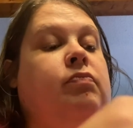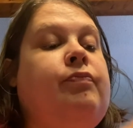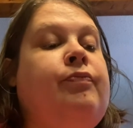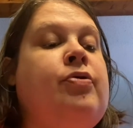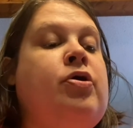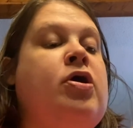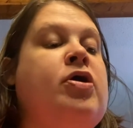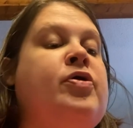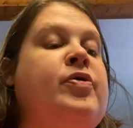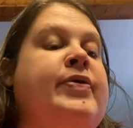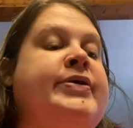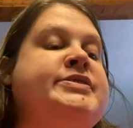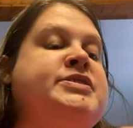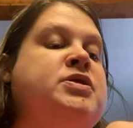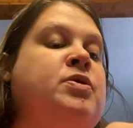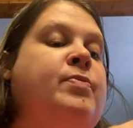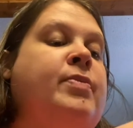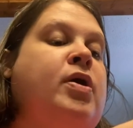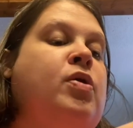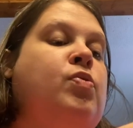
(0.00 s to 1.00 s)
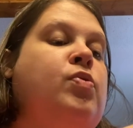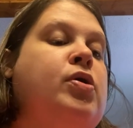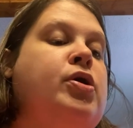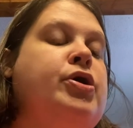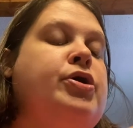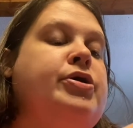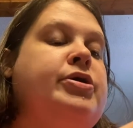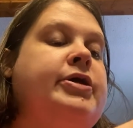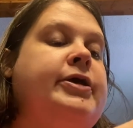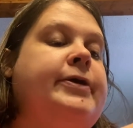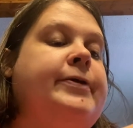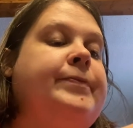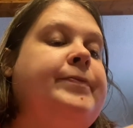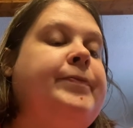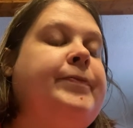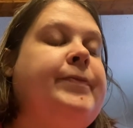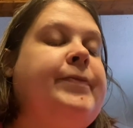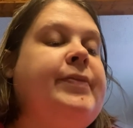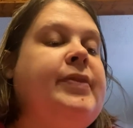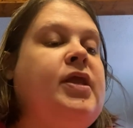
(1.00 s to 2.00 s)
progress on my work
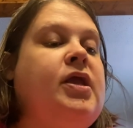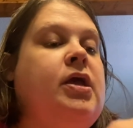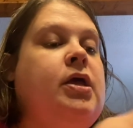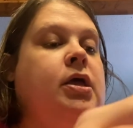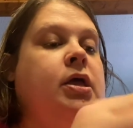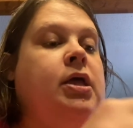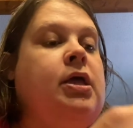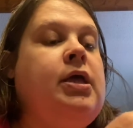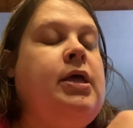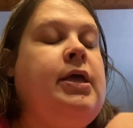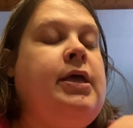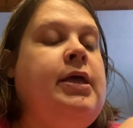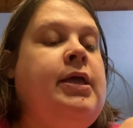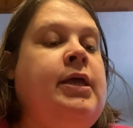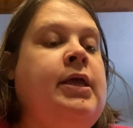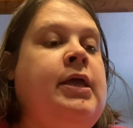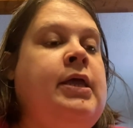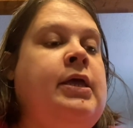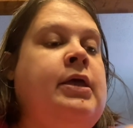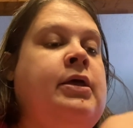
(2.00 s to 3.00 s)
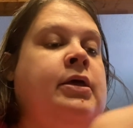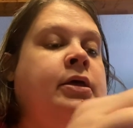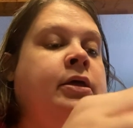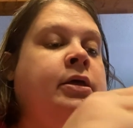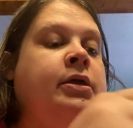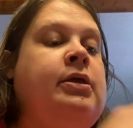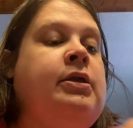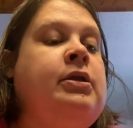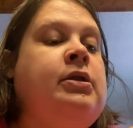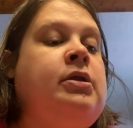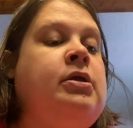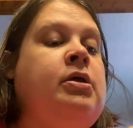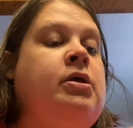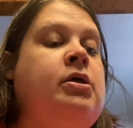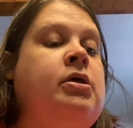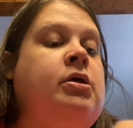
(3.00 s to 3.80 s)
and